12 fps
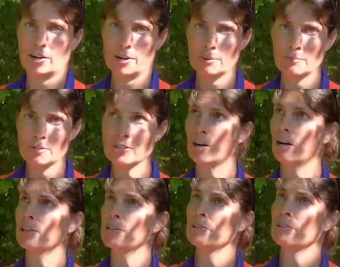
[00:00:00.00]
armed,
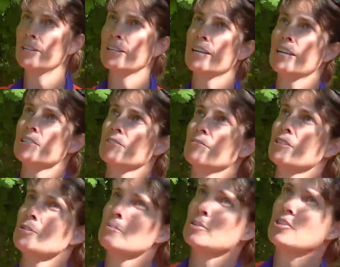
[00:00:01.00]
although in the case of
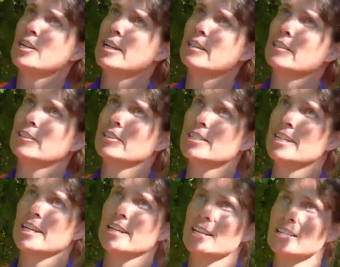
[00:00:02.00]
this particular
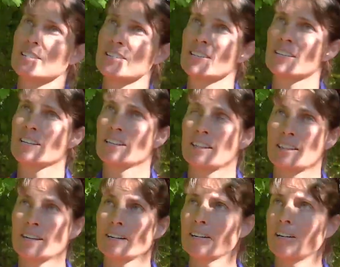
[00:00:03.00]
Crataegus,
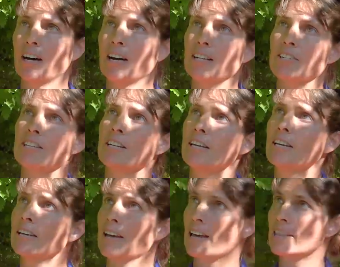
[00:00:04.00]
they are not.
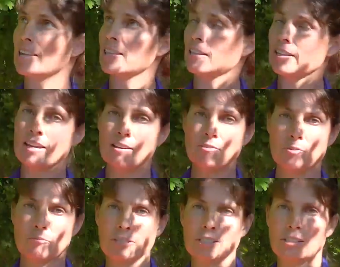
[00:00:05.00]
And then the leaves
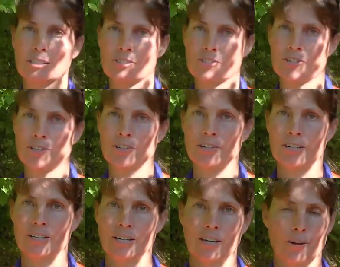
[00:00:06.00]
will
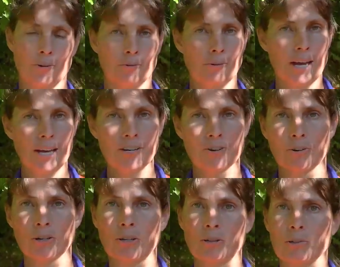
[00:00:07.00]
turn red
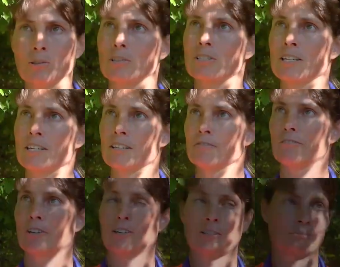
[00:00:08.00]
or gold in the
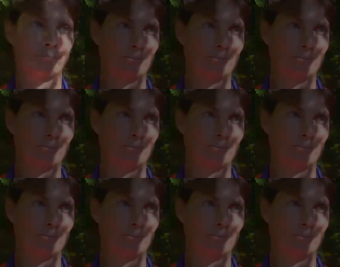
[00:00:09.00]
fall.